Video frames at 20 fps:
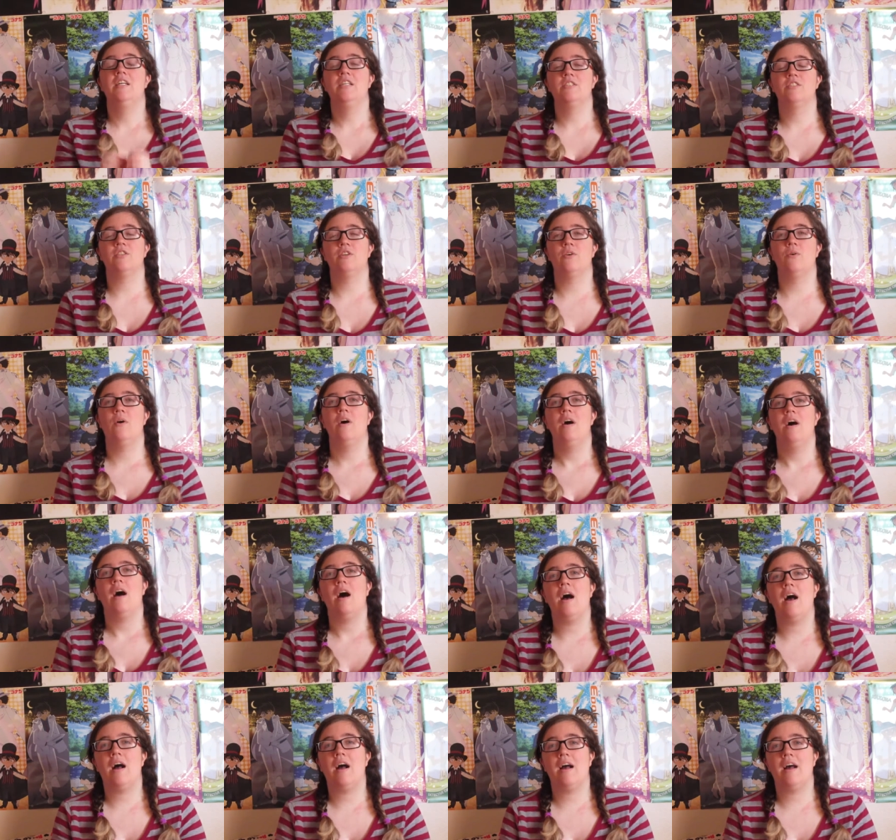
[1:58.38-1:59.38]
So
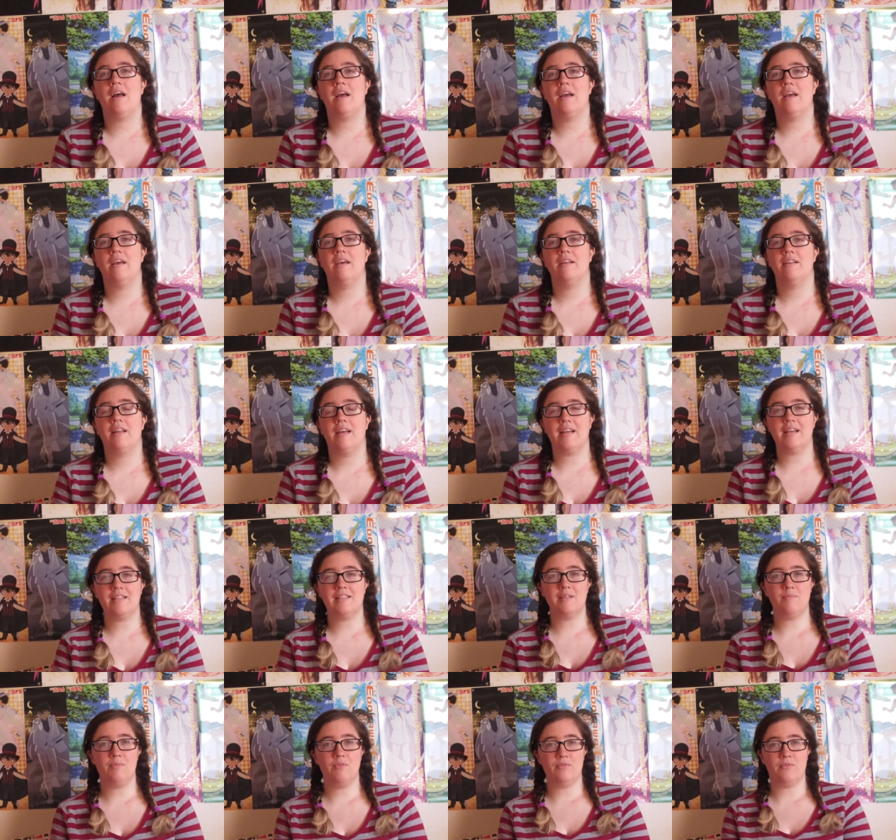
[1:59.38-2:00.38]
like I
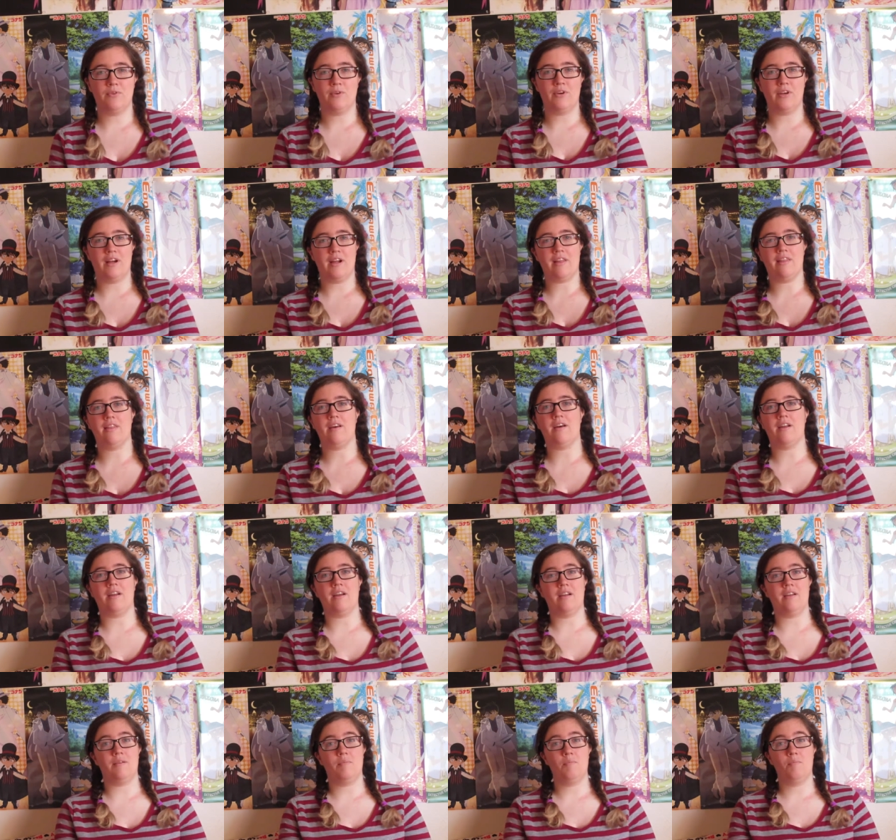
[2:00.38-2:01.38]
said before, I thought
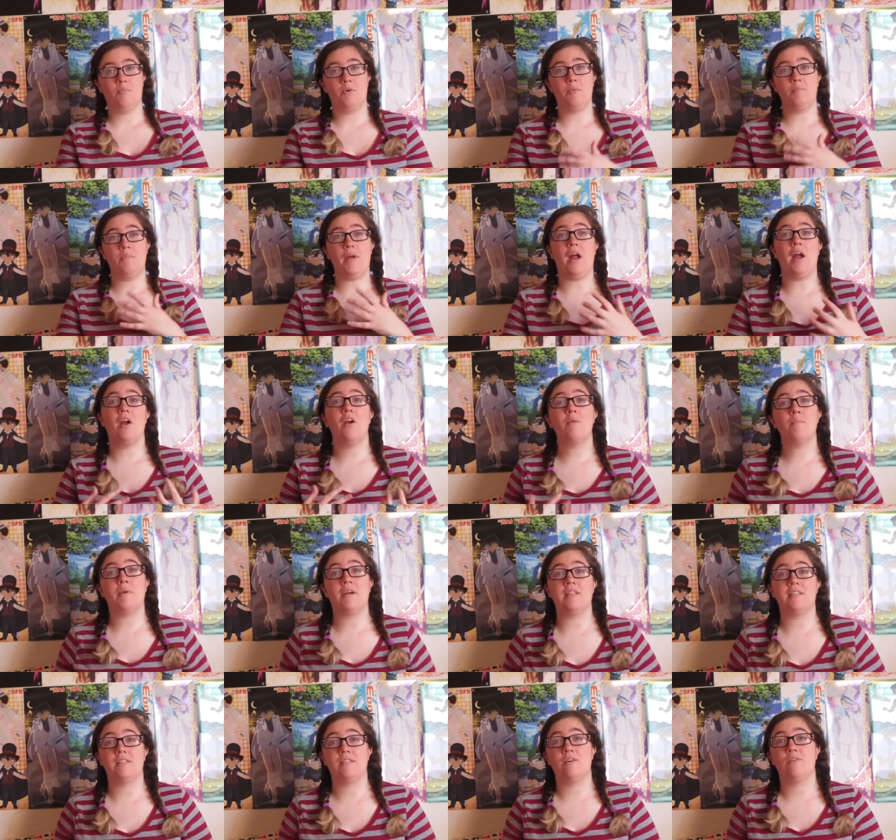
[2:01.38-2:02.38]
I'd prepared
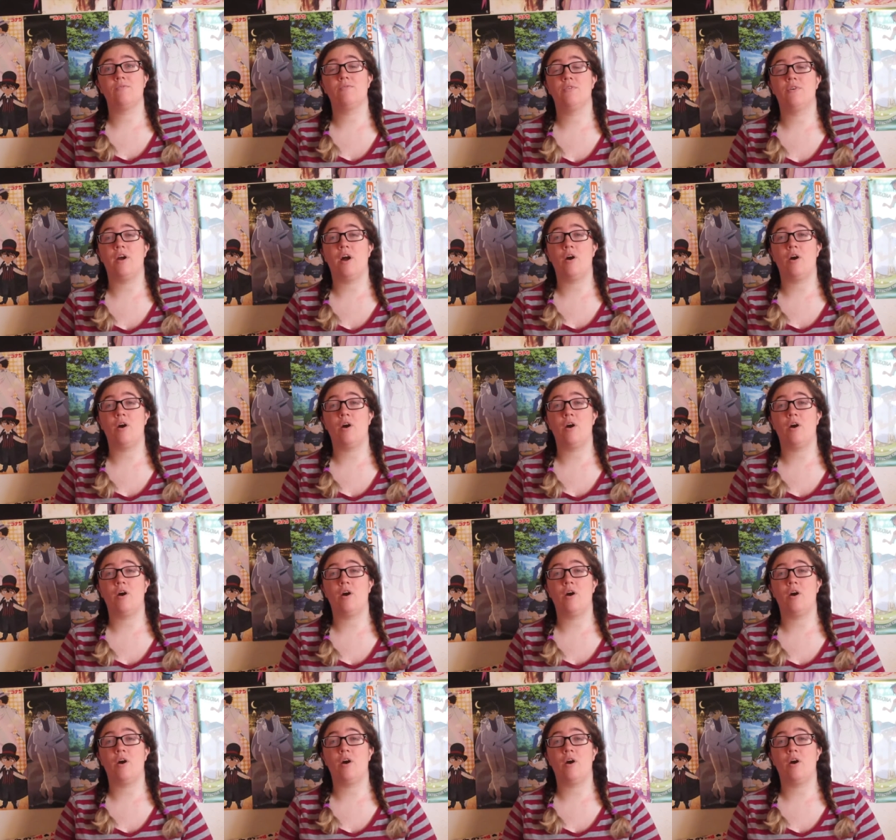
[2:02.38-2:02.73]
myself for